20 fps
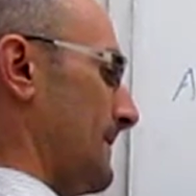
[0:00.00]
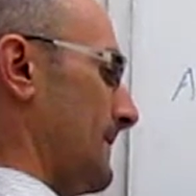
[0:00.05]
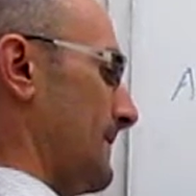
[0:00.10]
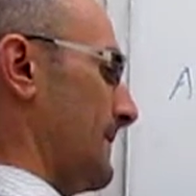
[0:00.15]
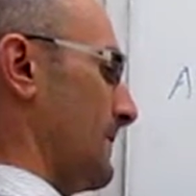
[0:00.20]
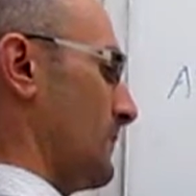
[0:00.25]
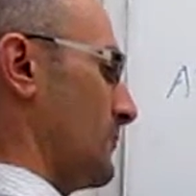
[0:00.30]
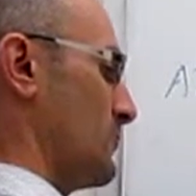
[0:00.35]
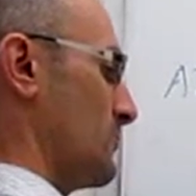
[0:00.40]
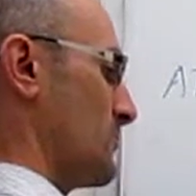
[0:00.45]

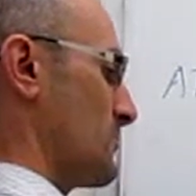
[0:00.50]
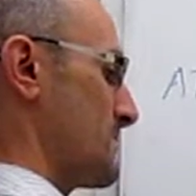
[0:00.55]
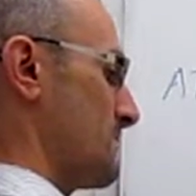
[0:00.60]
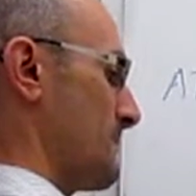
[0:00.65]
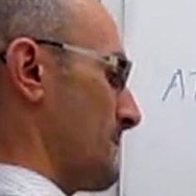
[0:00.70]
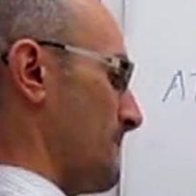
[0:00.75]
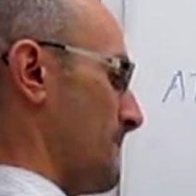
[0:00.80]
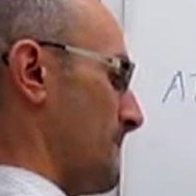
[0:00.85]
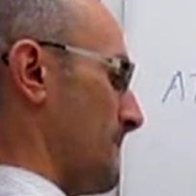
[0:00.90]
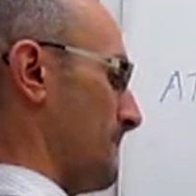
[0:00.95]
kilojoules
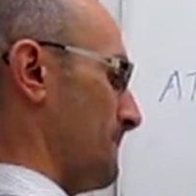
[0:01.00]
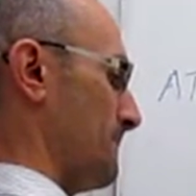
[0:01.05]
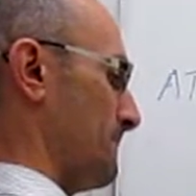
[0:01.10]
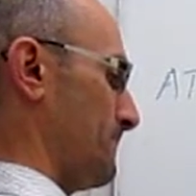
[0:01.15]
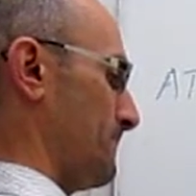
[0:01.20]
per mole